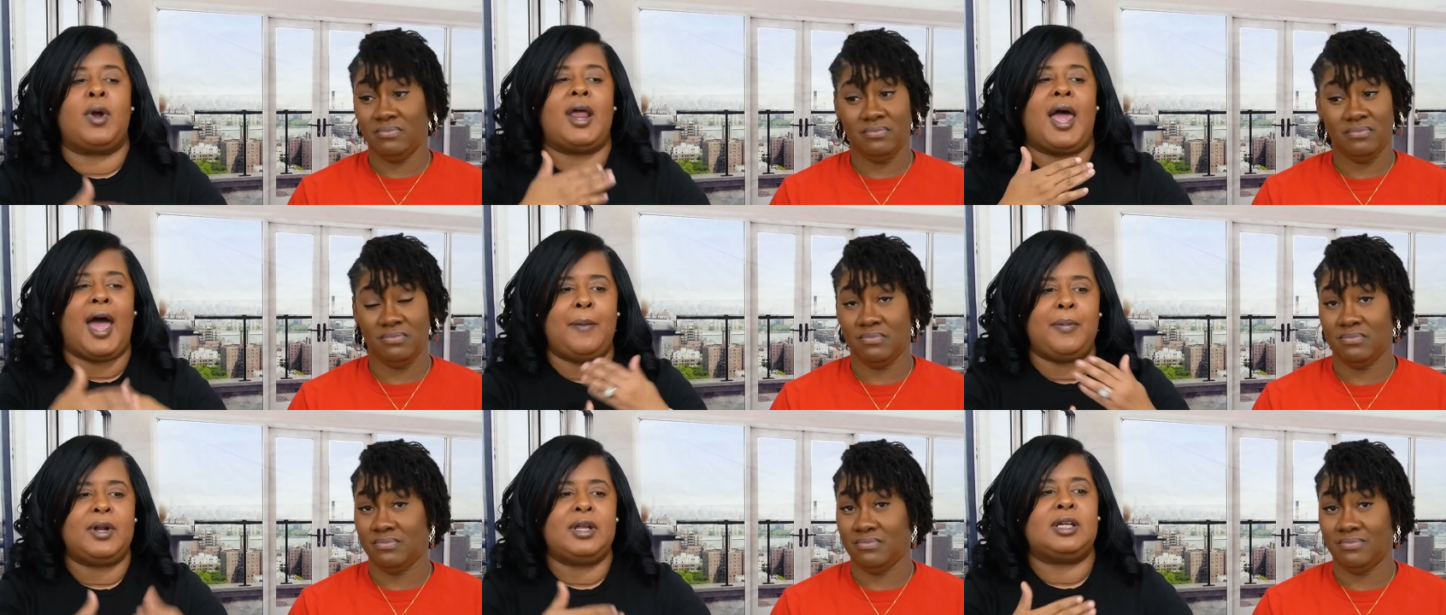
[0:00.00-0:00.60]
Speaker 1: what
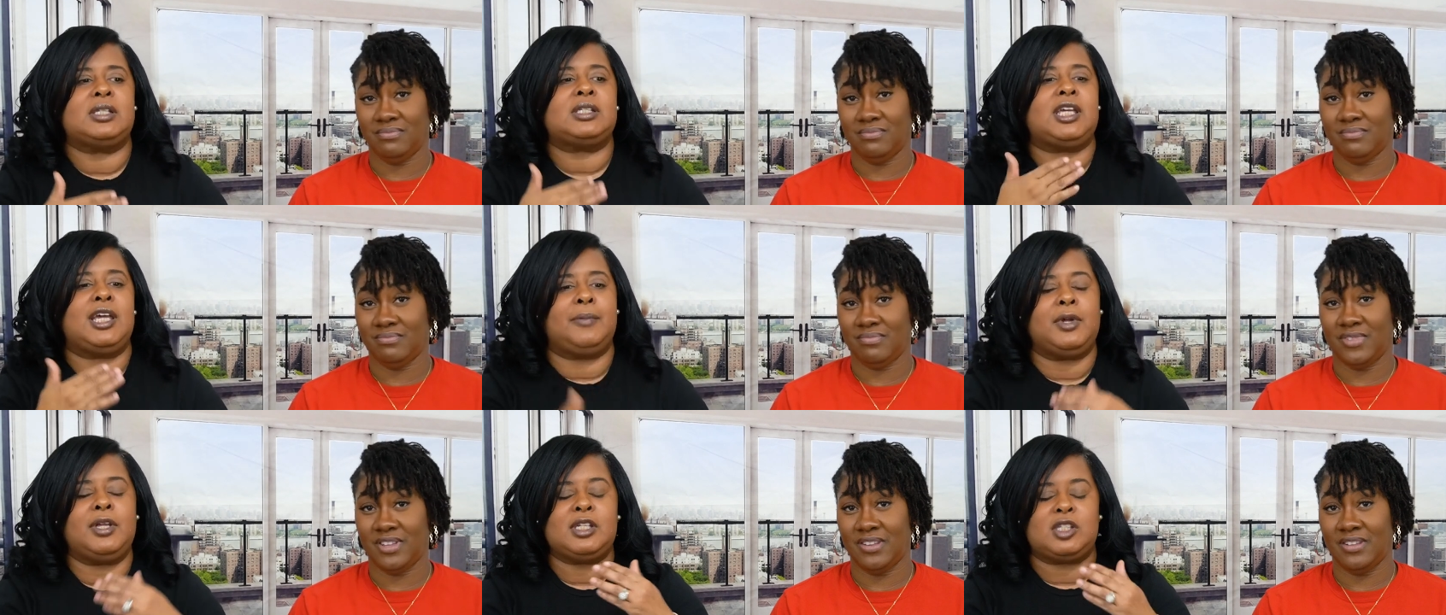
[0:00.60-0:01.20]
happened is
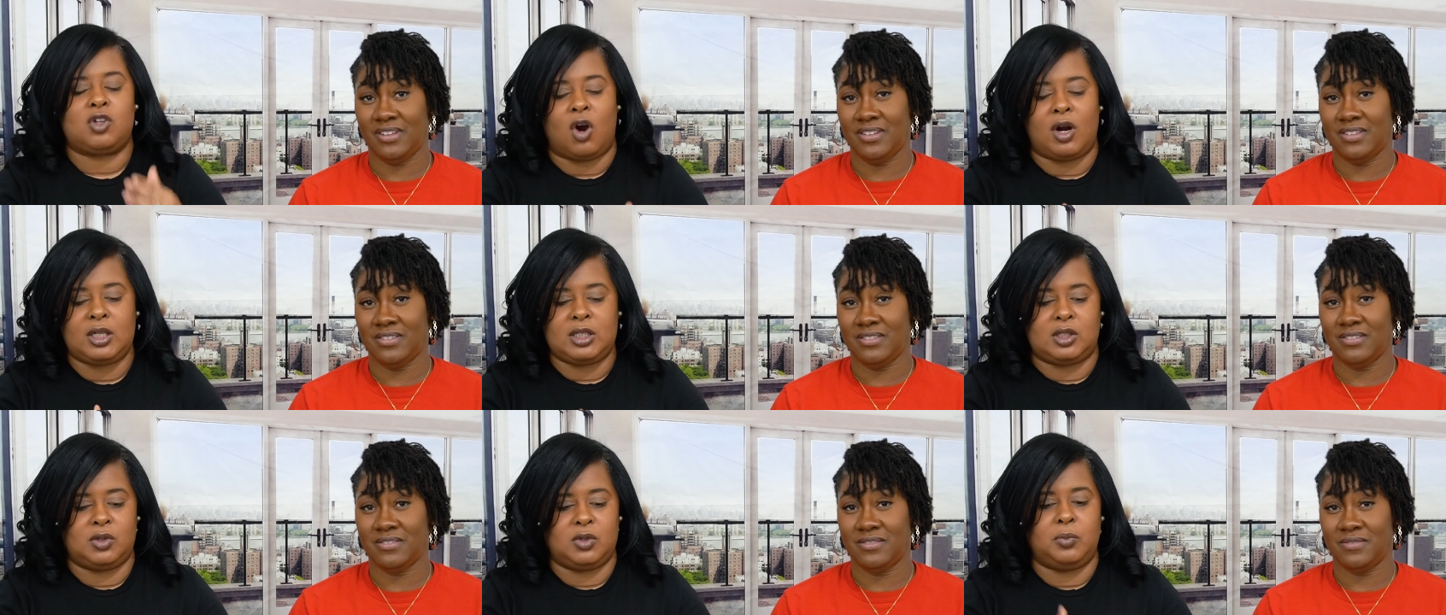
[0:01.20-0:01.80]
Kimmy
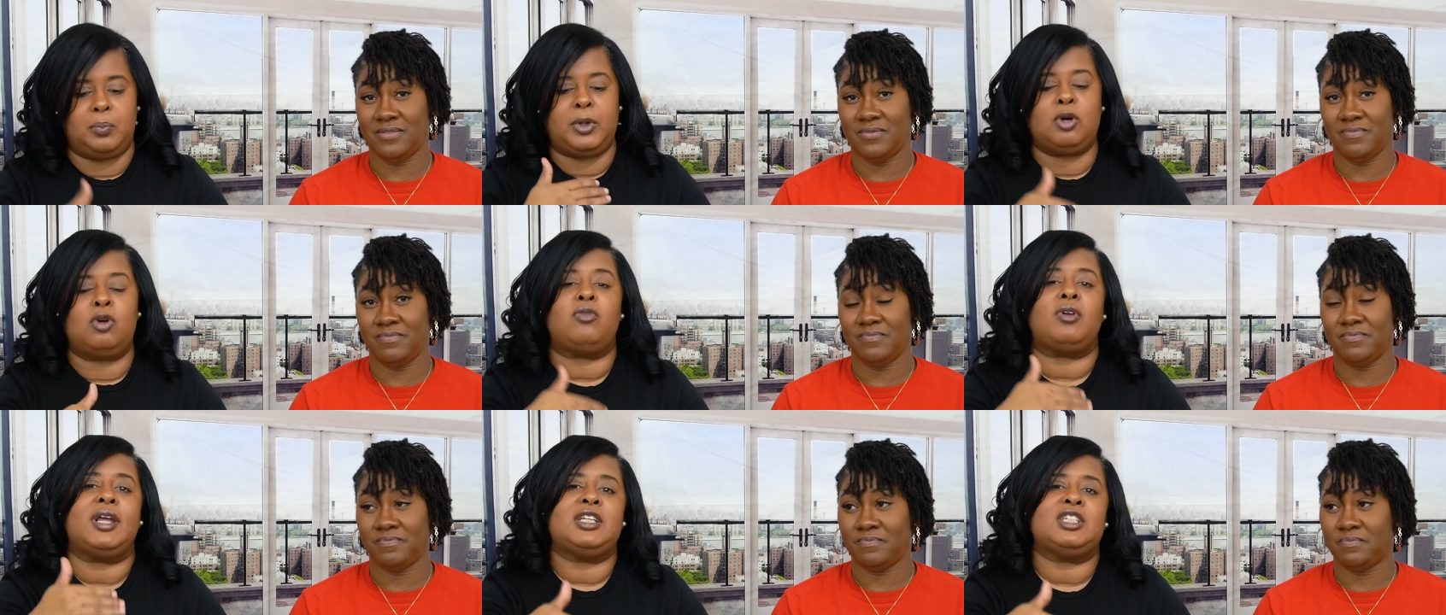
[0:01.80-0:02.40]
started to build
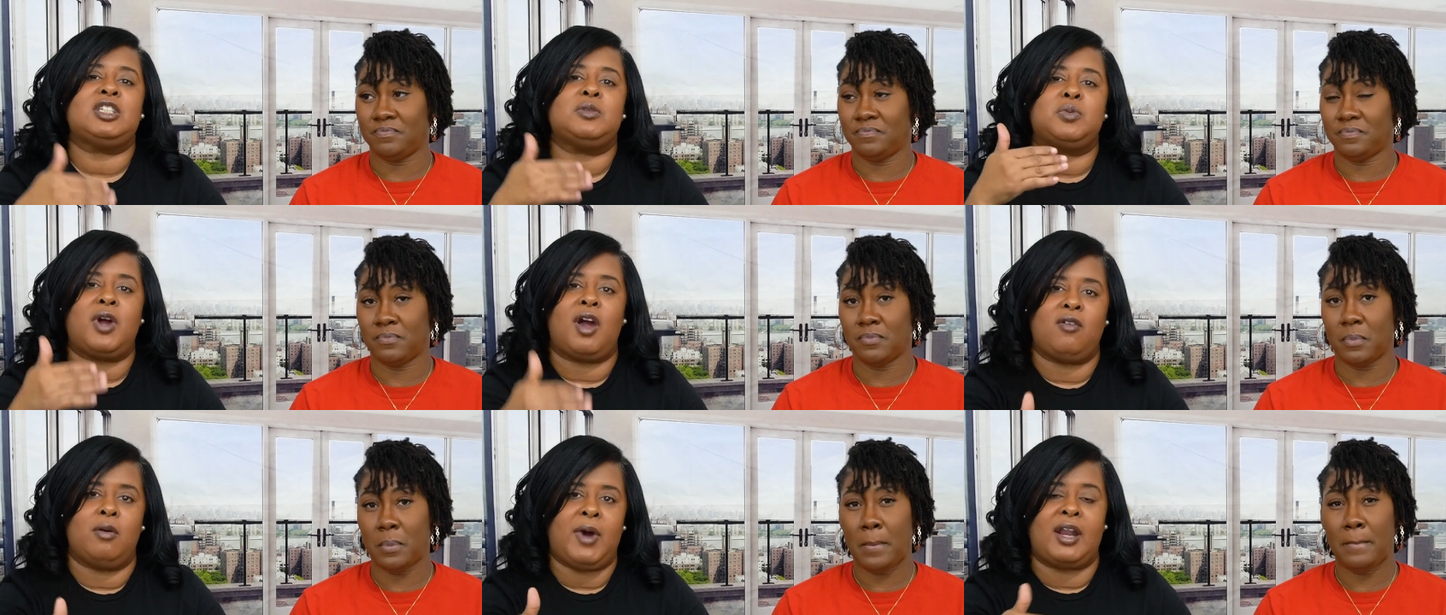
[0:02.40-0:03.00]
relationships with
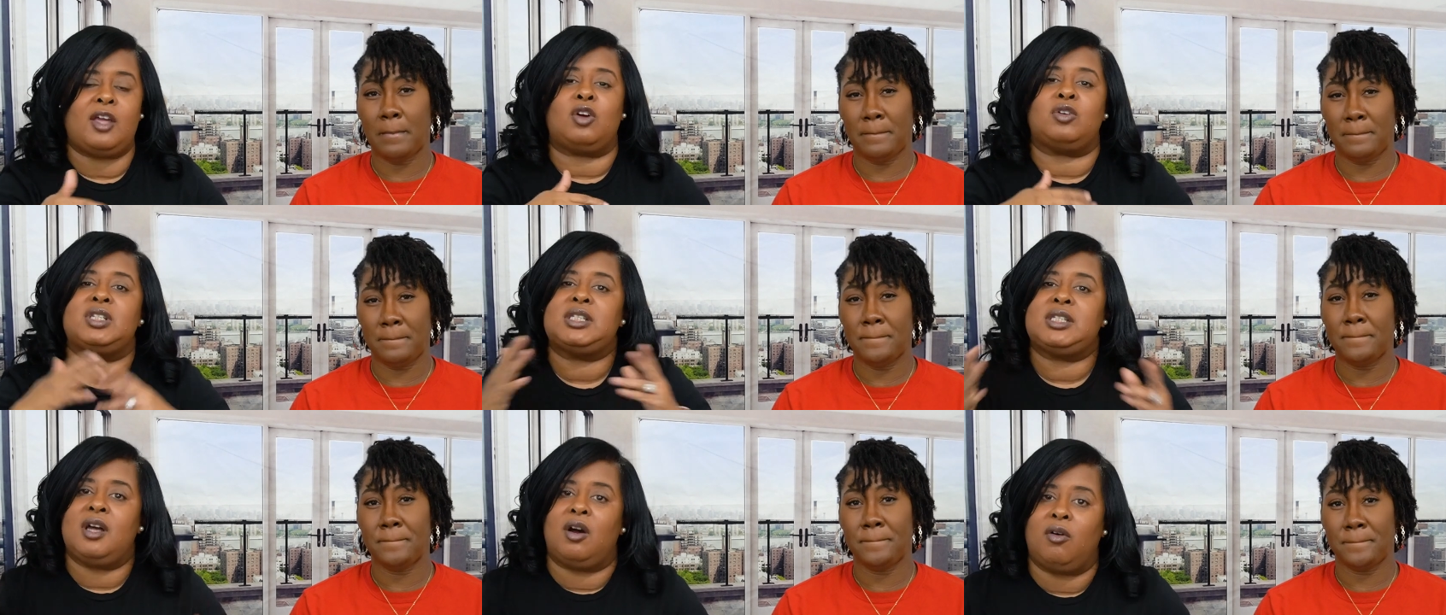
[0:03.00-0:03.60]
everybody
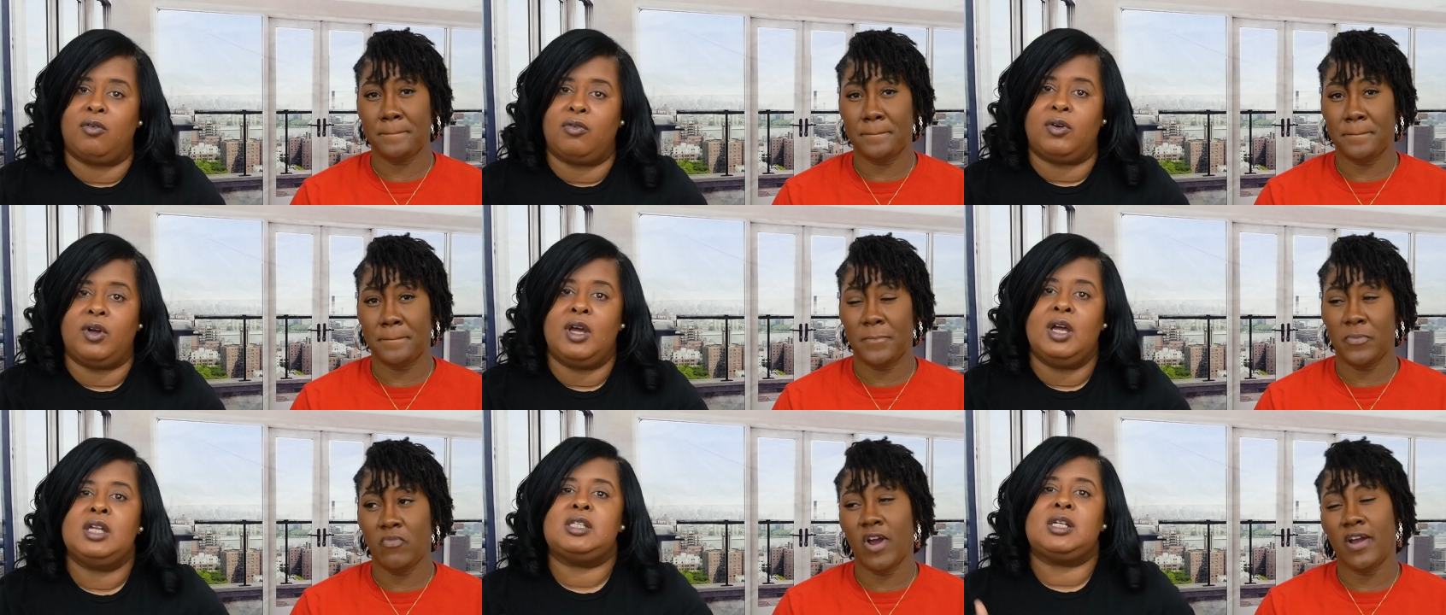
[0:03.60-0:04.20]
herself.
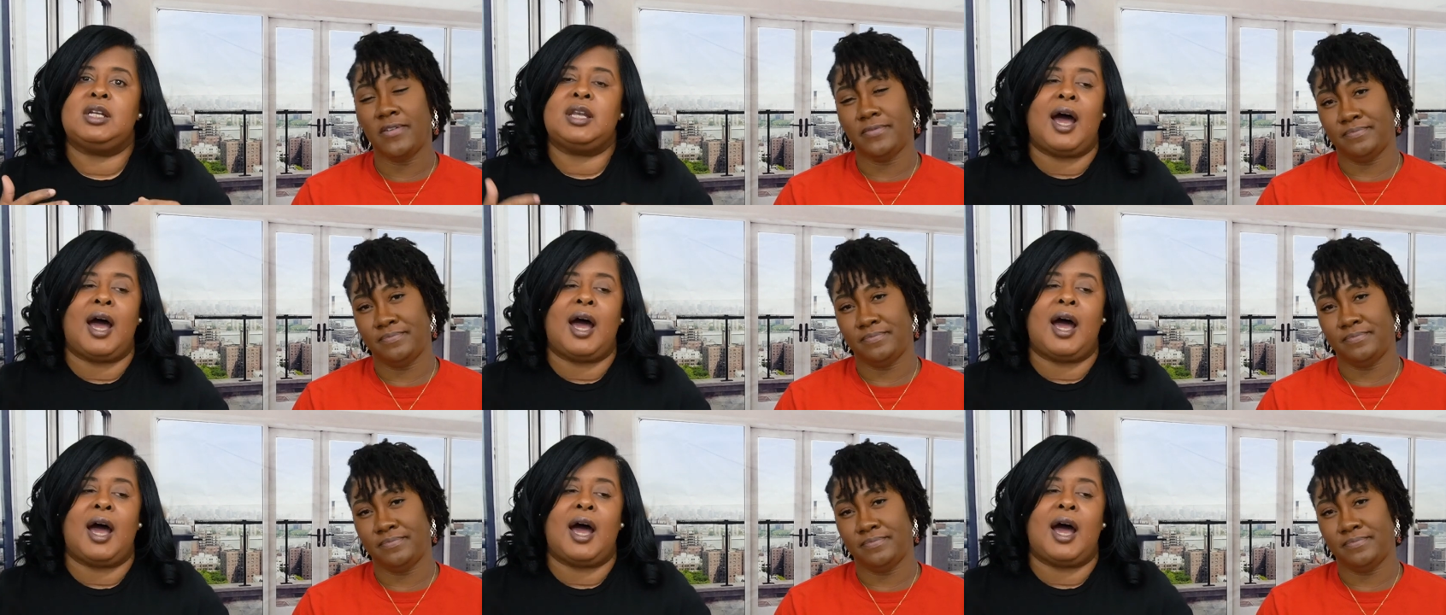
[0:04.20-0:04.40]
Right. To